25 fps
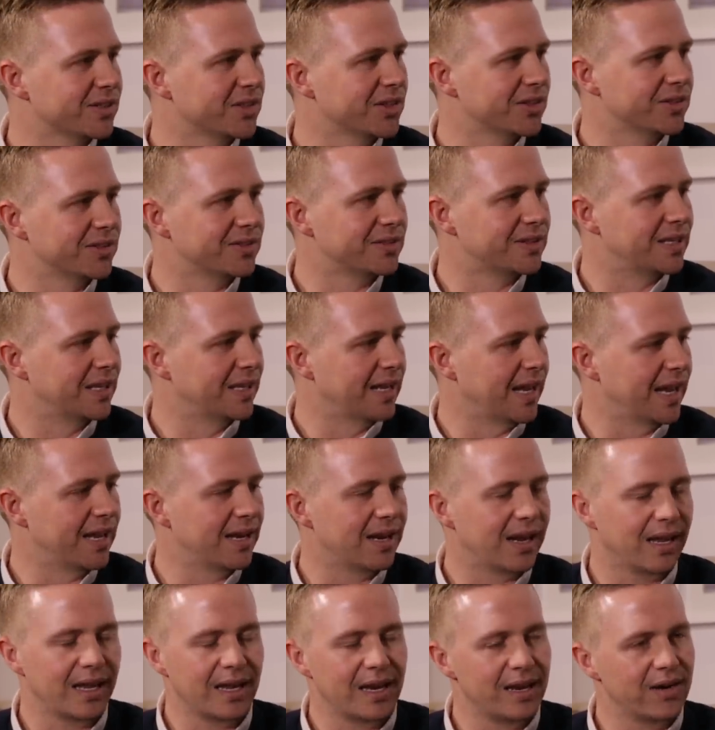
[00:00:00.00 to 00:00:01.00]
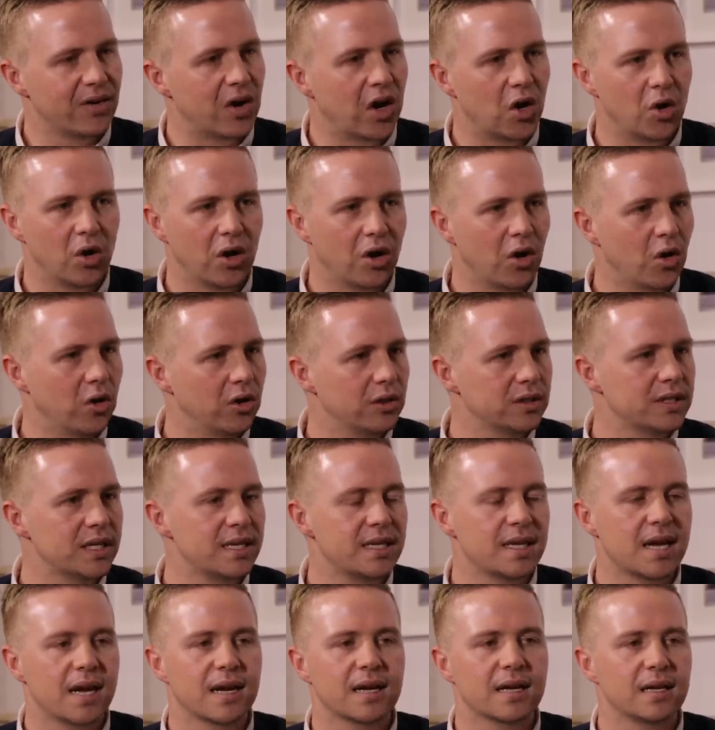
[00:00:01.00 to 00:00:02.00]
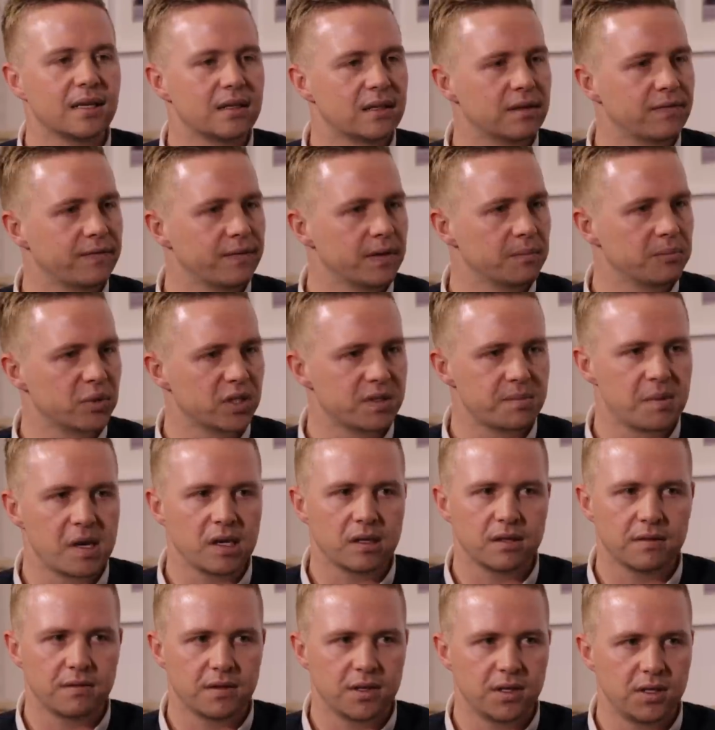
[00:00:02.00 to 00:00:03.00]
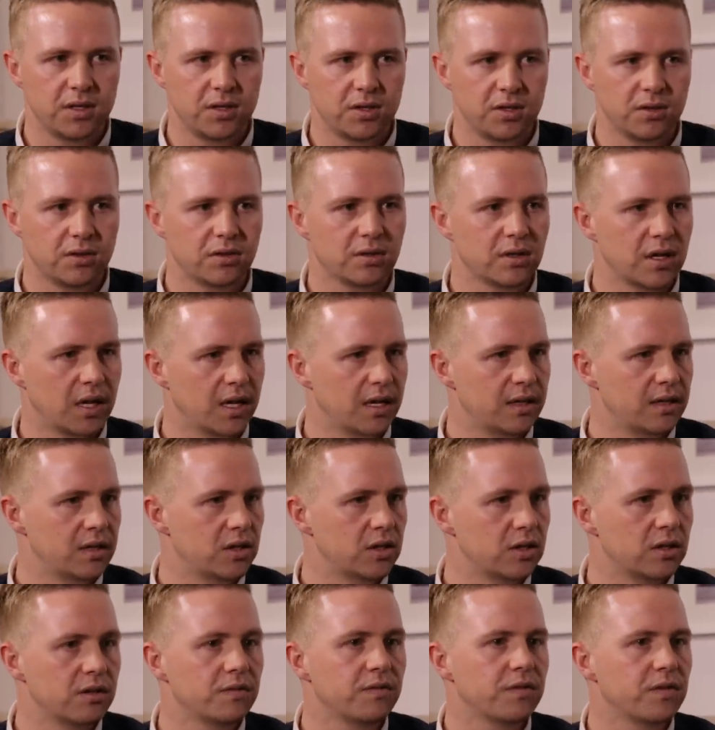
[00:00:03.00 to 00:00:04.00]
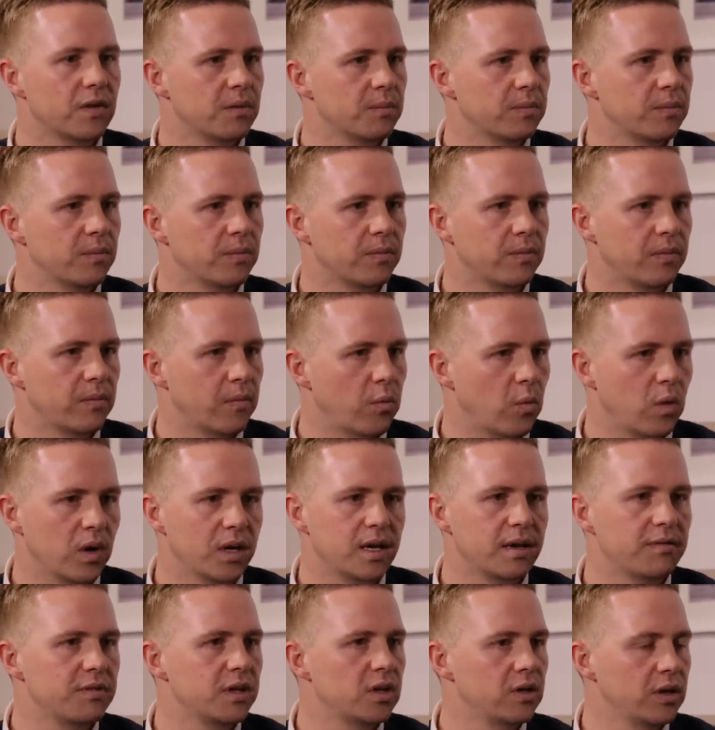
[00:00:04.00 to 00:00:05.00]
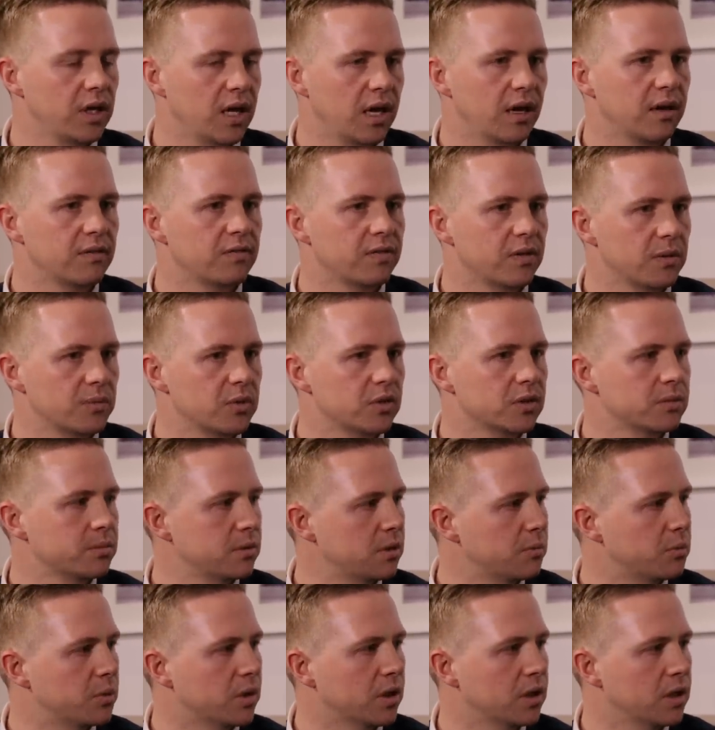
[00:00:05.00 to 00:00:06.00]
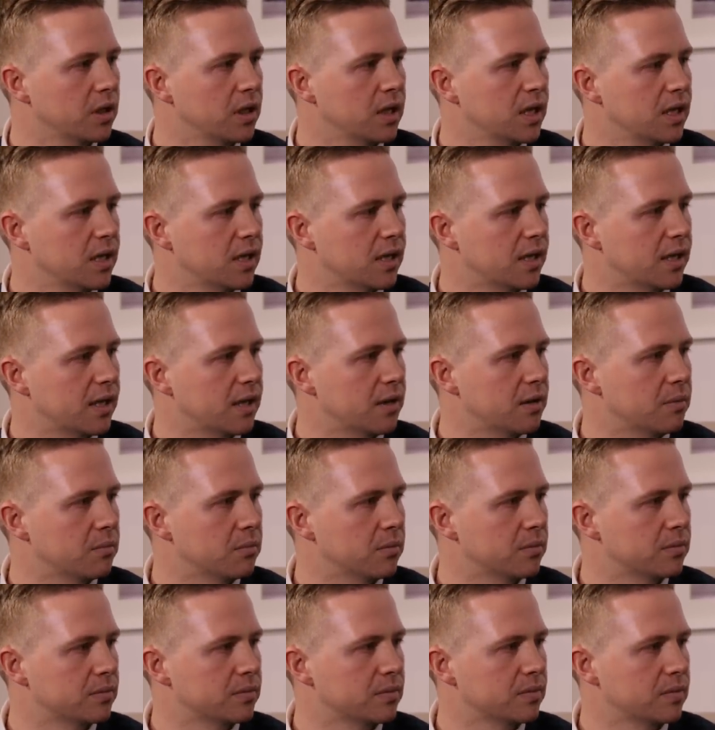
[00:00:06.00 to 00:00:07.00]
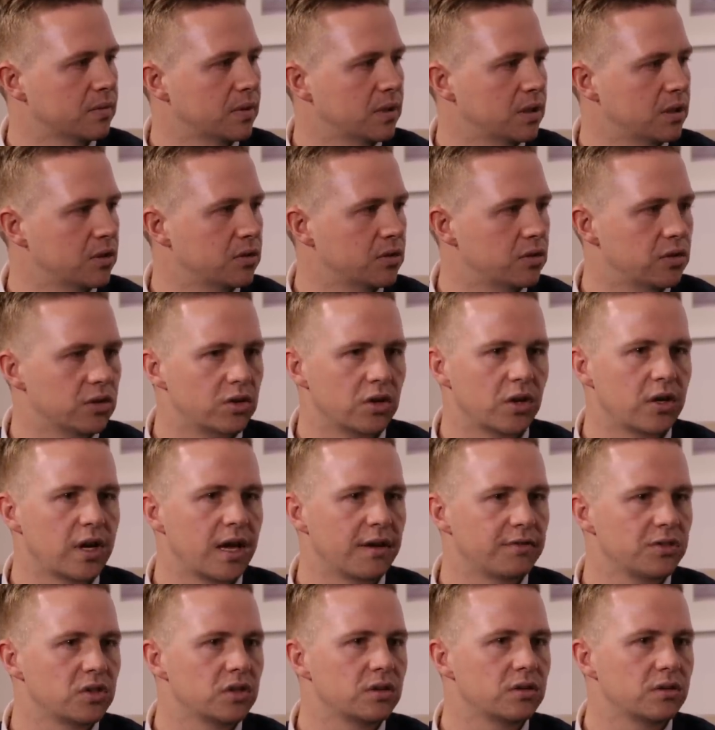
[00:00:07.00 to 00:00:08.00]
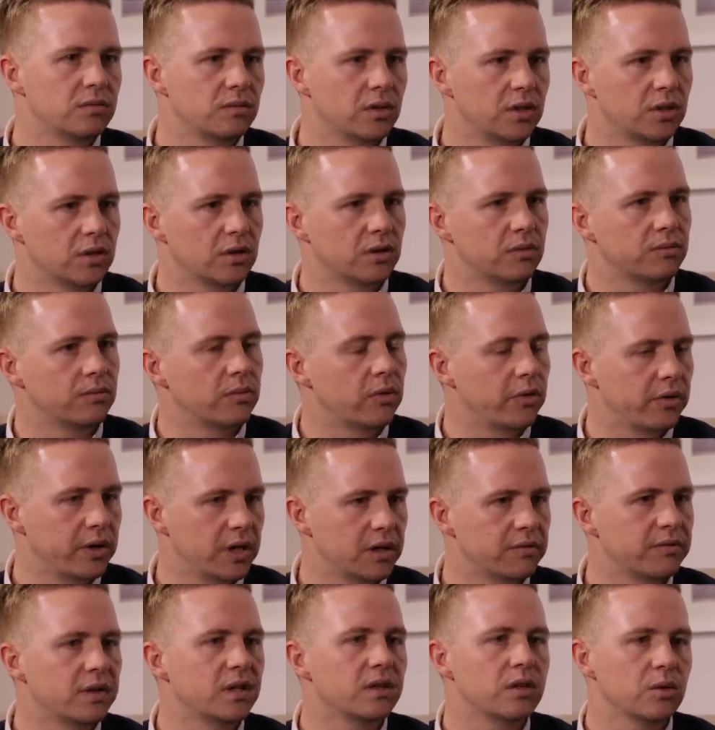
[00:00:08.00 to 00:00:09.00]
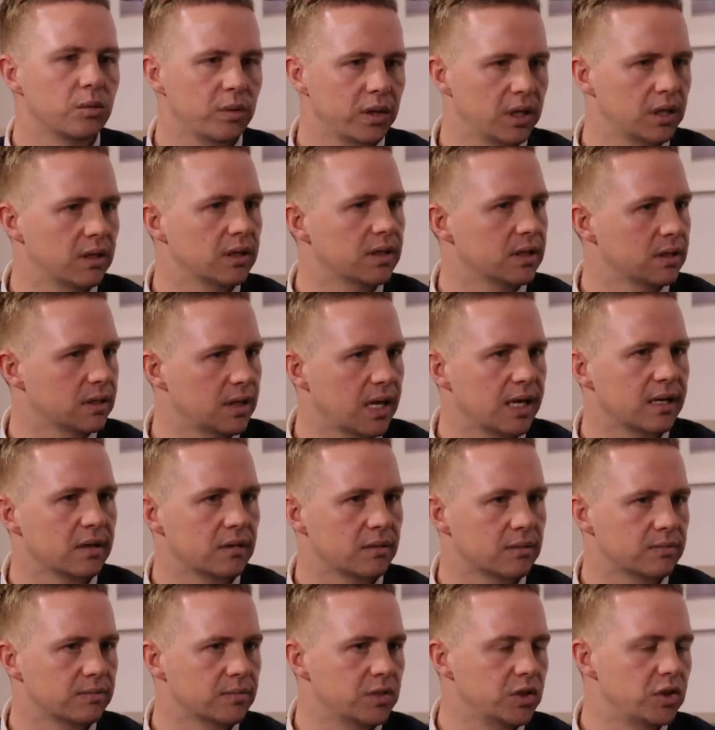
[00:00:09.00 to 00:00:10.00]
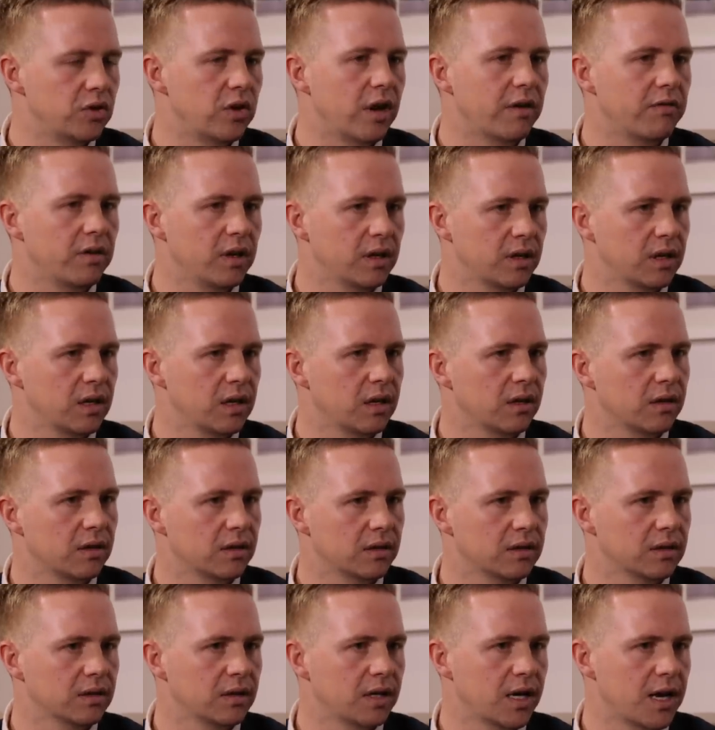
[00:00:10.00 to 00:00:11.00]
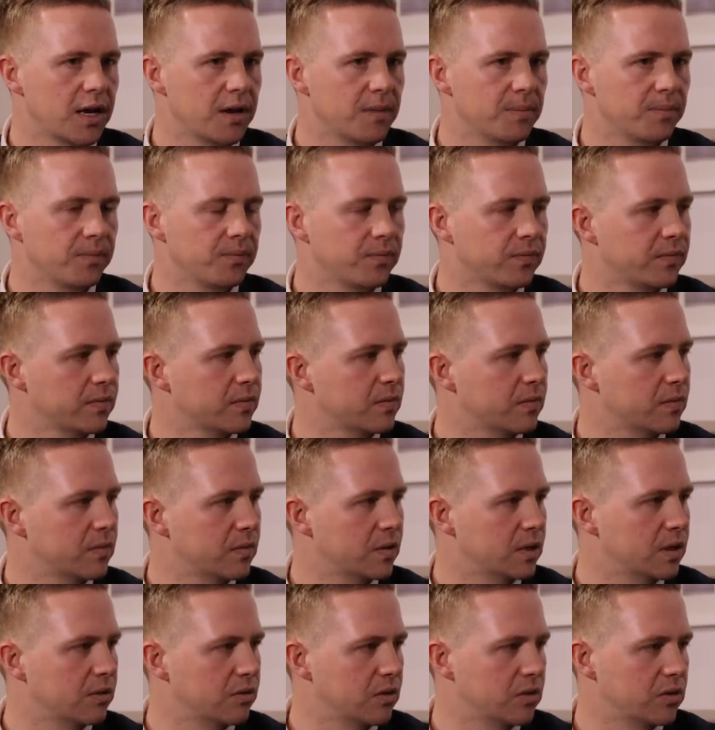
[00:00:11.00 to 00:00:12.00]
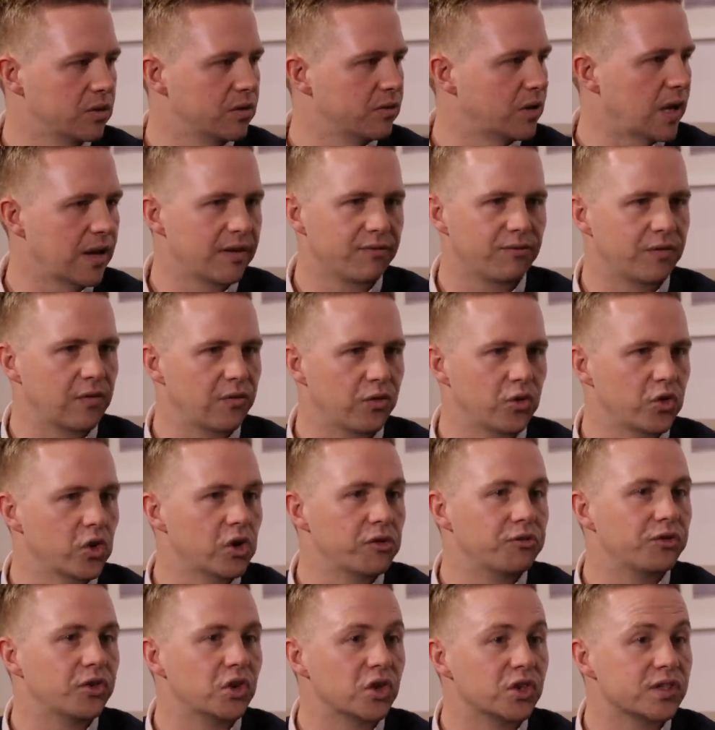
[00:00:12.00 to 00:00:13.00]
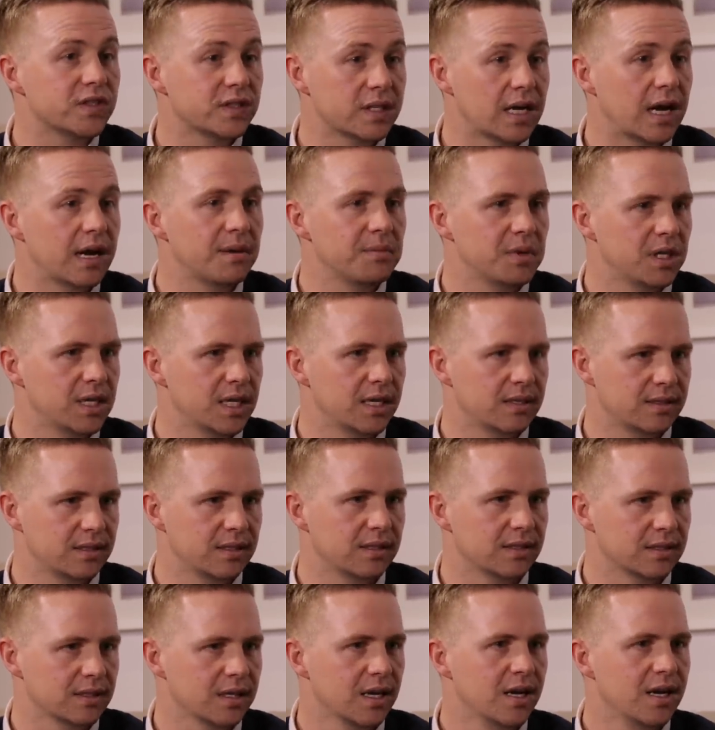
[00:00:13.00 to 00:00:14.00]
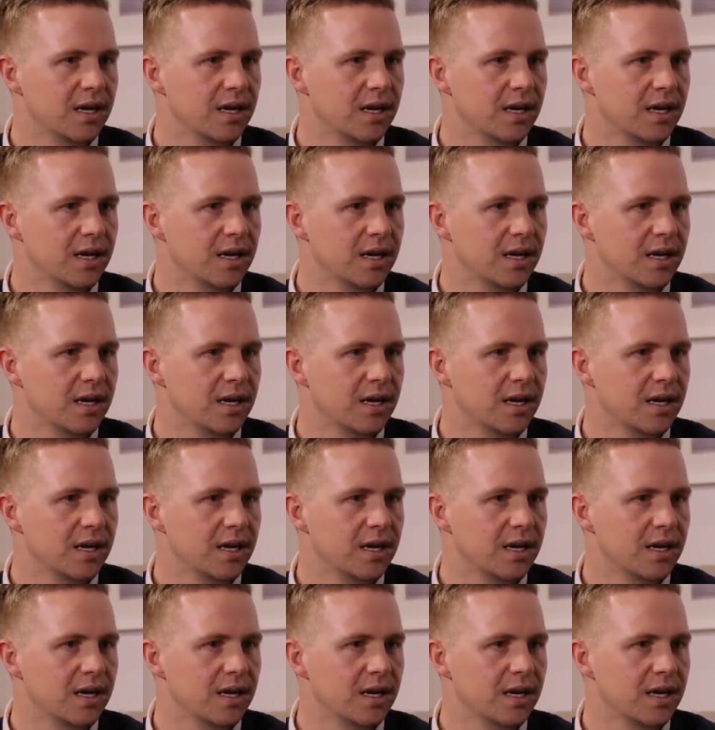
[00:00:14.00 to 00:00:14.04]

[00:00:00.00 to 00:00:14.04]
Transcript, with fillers: So any older, younger, different perspective than you, uh, learn from whatever you can from those people. Um, you, you, don't have to you know reinvent the wheel and, and do everything um, for a first time in that sense.